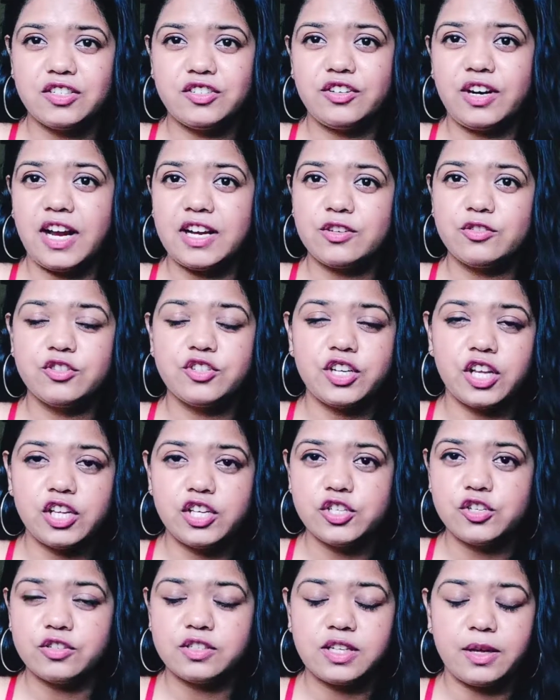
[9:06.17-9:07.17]
Try to
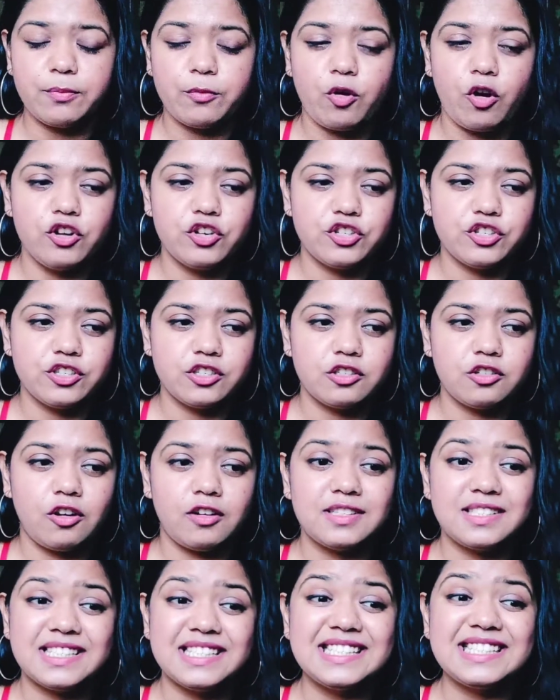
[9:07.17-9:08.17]
change your subconscious
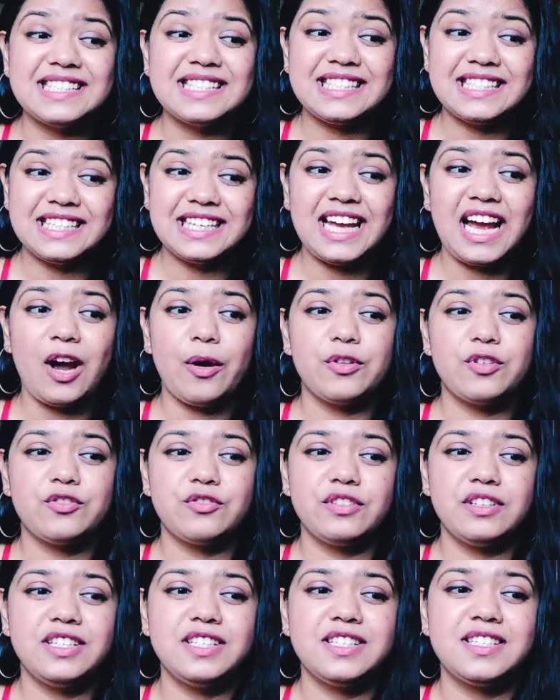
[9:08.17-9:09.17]
thoughts and see how
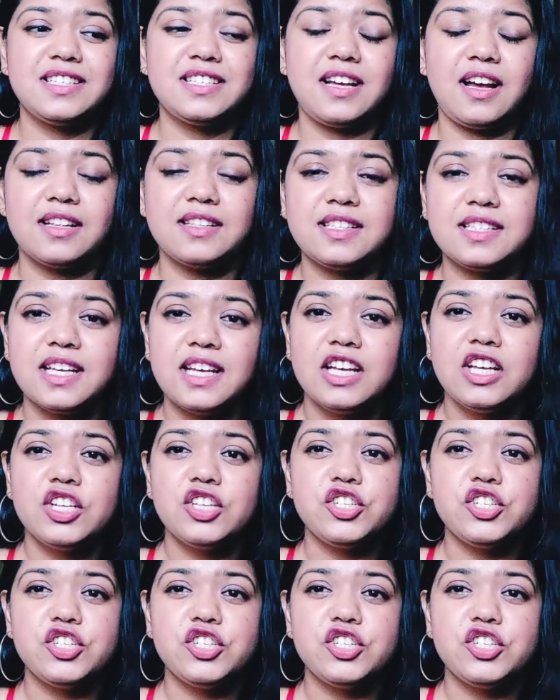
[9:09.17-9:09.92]
it really starts